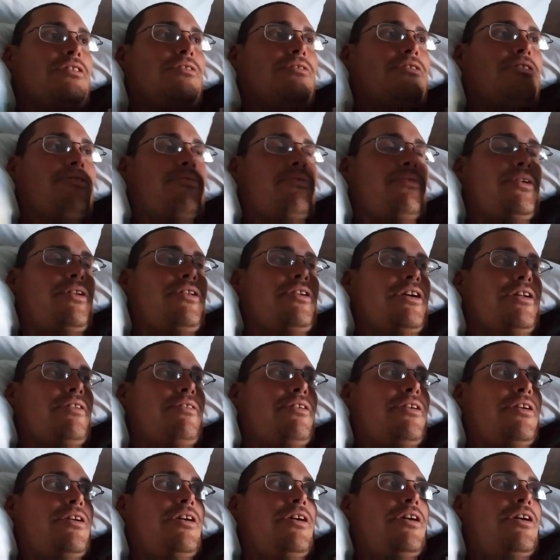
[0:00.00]
used to, when it
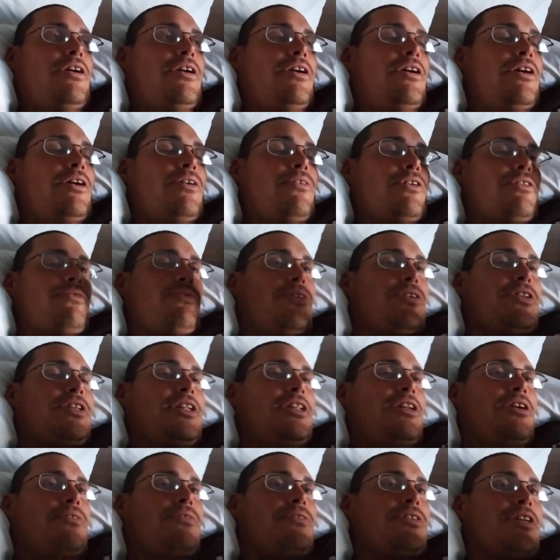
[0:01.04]
was first in
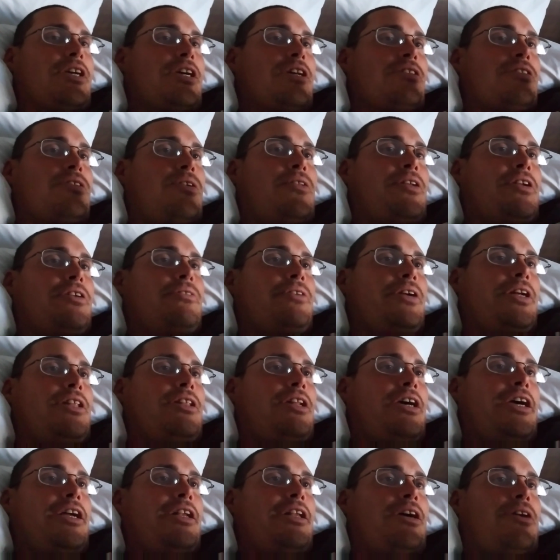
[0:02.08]
there, it was like a solid green
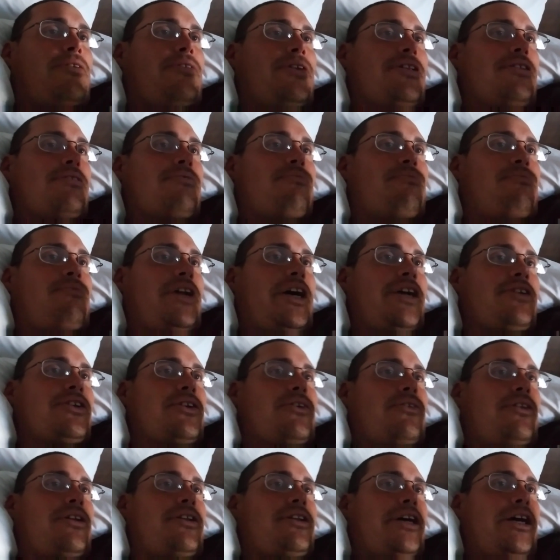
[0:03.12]
light. Now it's flashing
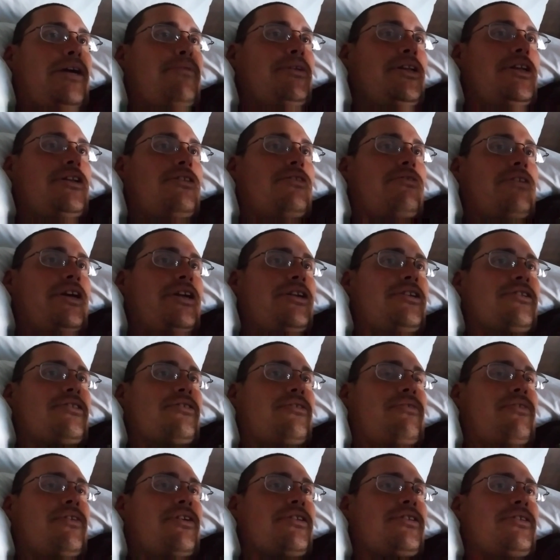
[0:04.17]
all the time, and then changes
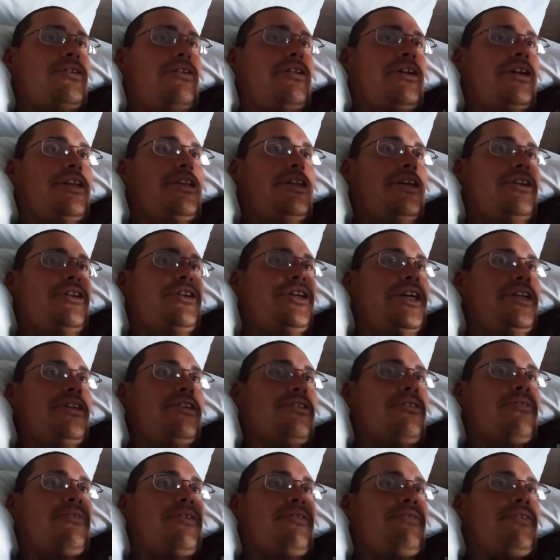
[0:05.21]
over to solid, and then
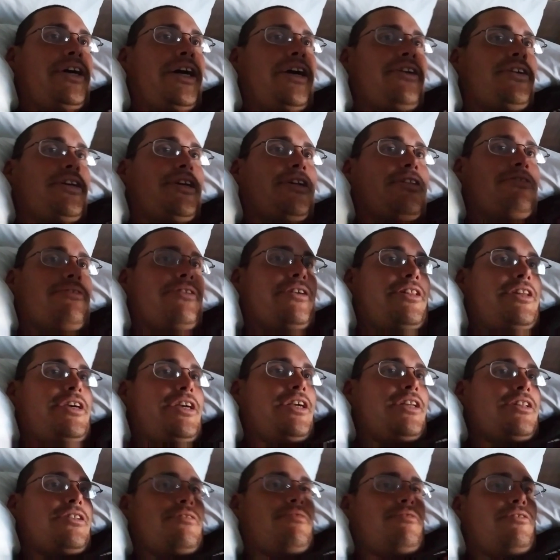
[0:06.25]
changes over to flashing. So I think
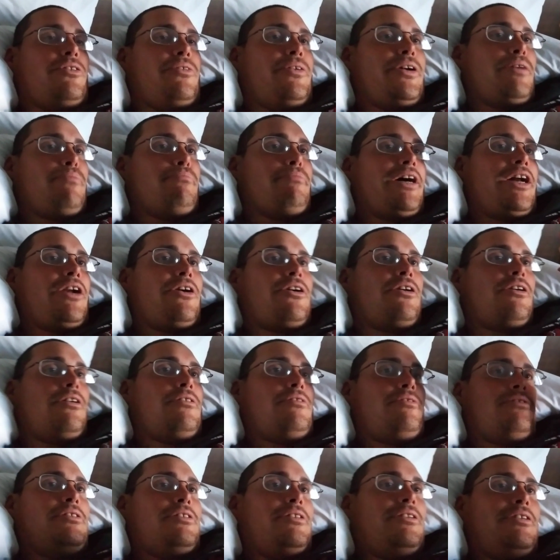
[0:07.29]
it's doing better.
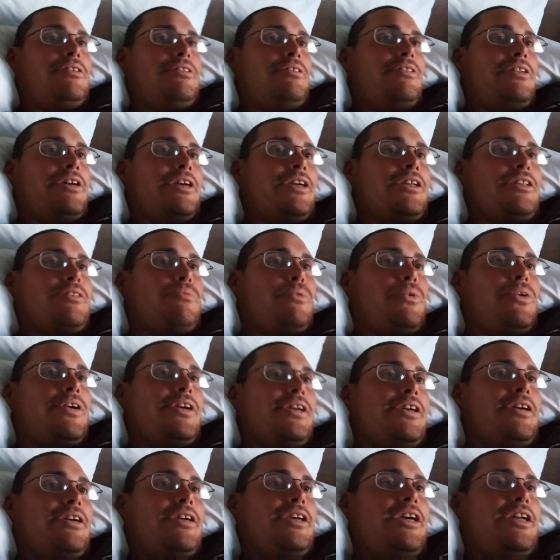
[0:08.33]
Like it's
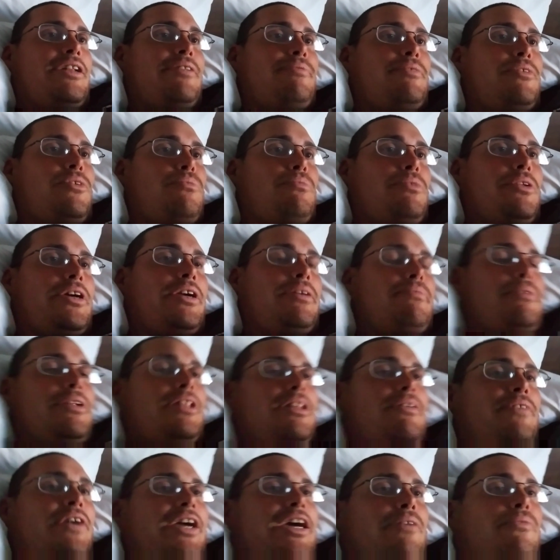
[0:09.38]
working again, hopefully. But
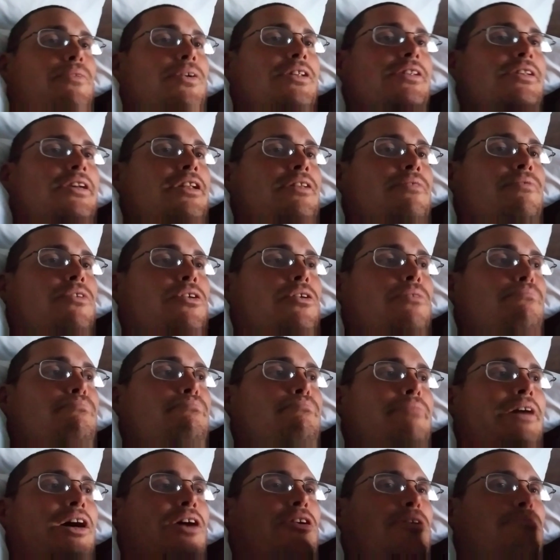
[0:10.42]
the van was sitting for
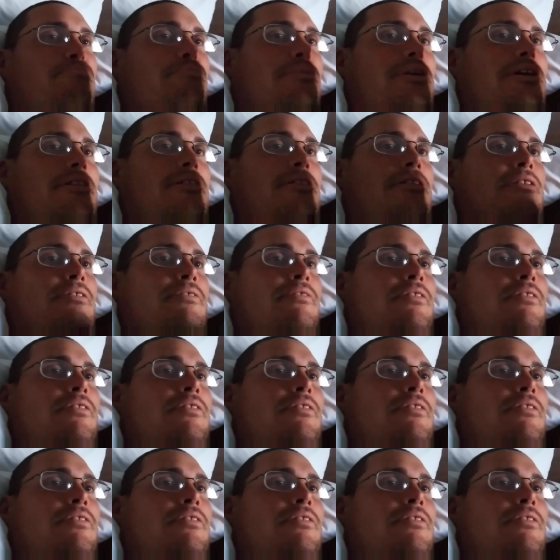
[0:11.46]
about a month.